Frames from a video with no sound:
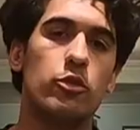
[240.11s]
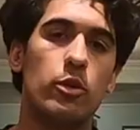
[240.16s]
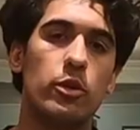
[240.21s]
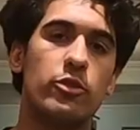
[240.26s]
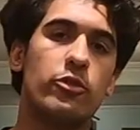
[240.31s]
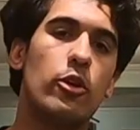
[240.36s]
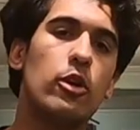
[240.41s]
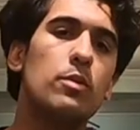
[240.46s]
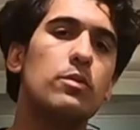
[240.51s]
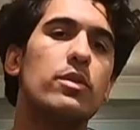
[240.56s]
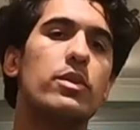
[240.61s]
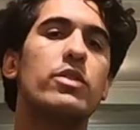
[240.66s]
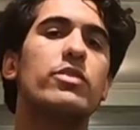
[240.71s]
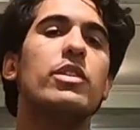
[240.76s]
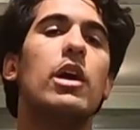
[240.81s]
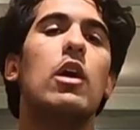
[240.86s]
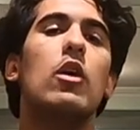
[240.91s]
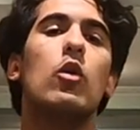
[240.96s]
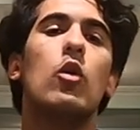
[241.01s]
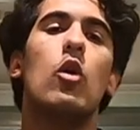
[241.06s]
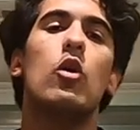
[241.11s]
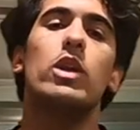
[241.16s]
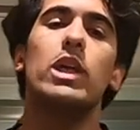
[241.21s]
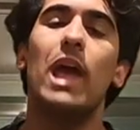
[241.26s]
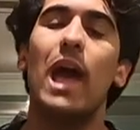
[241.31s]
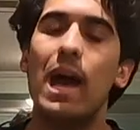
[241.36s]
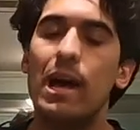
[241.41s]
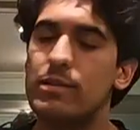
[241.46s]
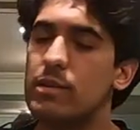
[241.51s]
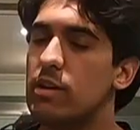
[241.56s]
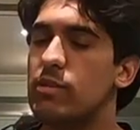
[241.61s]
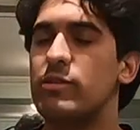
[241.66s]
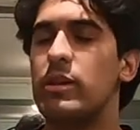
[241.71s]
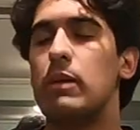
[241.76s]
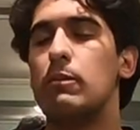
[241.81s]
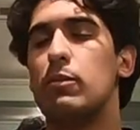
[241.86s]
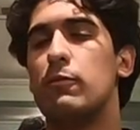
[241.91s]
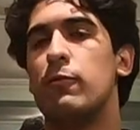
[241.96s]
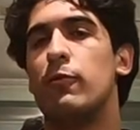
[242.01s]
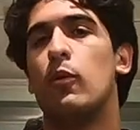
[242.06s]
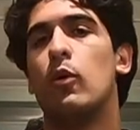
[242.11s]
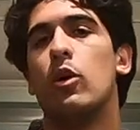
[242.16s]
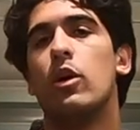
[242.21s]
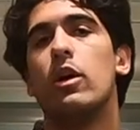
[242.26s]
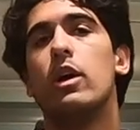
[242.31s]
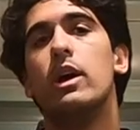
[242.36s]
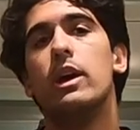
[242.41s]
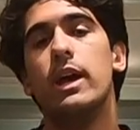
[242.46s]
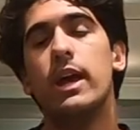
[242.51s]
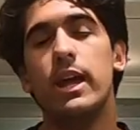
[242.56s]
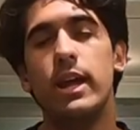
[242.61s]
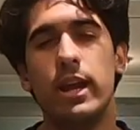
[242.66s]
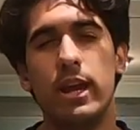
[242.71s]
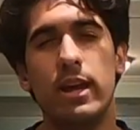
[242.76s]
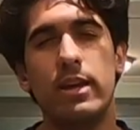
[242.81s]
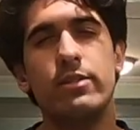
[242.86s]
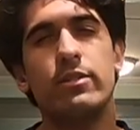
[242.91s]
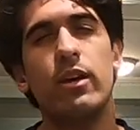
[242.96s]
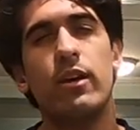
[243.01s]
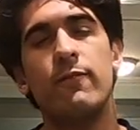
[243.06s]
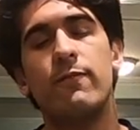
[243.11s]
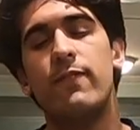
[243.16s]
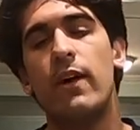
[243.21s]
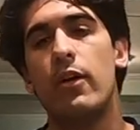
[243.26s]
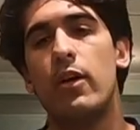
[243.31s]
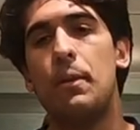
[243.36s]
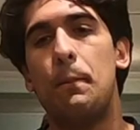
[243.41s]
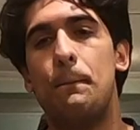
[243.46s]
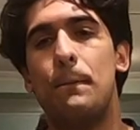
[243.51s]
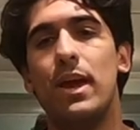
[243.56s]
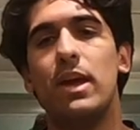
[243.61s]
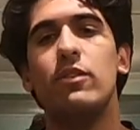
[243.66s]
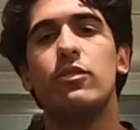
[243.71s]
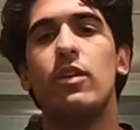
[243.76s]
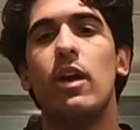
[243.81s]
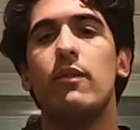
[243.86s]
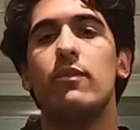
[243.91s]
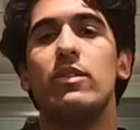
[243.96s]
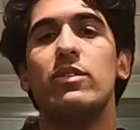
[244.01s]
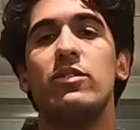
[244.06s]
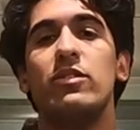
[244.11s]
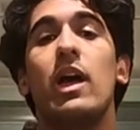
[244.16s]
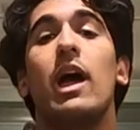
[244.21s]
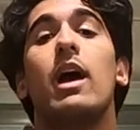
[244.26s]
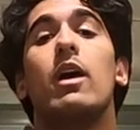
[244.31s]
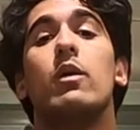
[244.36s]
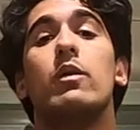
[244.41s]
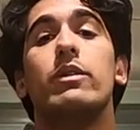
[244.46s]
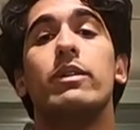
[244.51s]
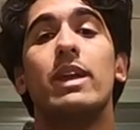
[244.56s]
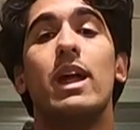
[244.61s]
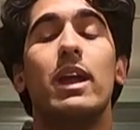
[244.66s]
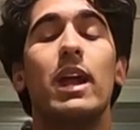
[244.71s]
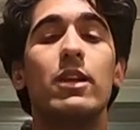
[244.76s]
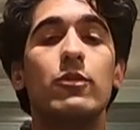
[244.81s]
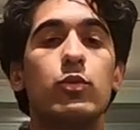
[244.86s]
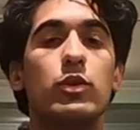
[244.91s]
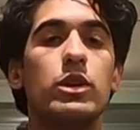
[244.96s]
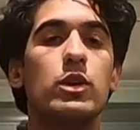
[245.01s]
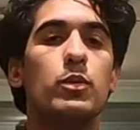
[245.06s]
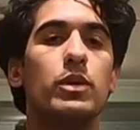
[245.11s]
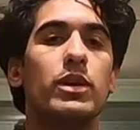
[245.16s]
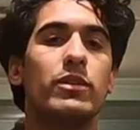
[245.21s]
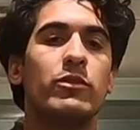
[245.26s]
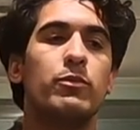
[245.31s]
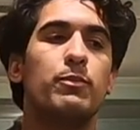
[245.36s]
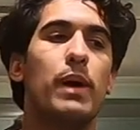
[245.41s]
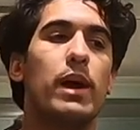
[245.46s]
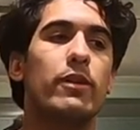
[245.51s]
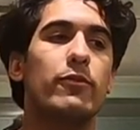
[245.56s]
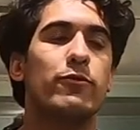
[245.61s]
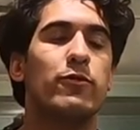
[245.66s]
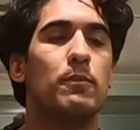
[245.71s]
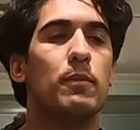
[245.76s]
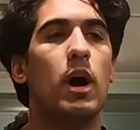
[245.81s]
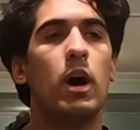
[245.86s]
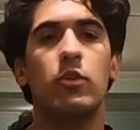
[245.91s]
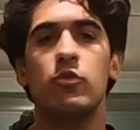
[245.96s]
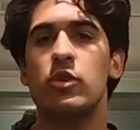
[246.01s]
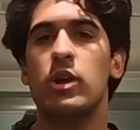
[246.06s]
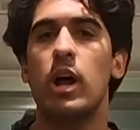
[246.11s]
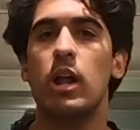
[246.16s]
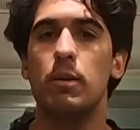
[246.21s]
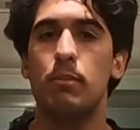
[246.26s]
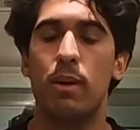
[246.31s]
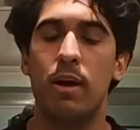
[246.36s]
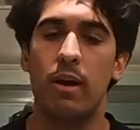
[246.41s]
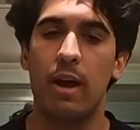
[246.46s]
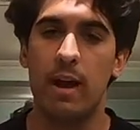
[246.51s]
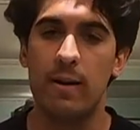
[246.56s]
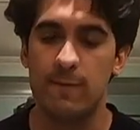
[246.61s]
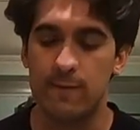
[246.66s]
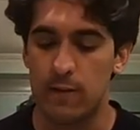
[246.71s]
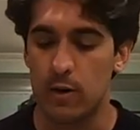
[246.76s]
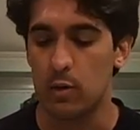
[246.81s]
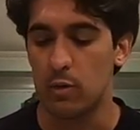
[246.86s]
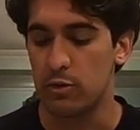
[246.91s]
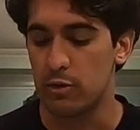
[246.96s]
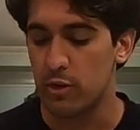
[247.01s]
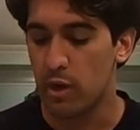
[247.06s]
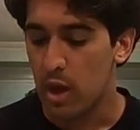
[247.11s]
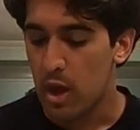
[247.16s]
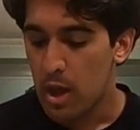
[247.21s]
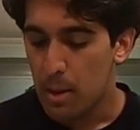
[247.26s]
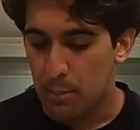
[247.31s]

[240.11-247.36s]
So in terms of the sound quality, as I said before, it is a very bass heavy sound. Now that's what you would expect from $100 pair headphones.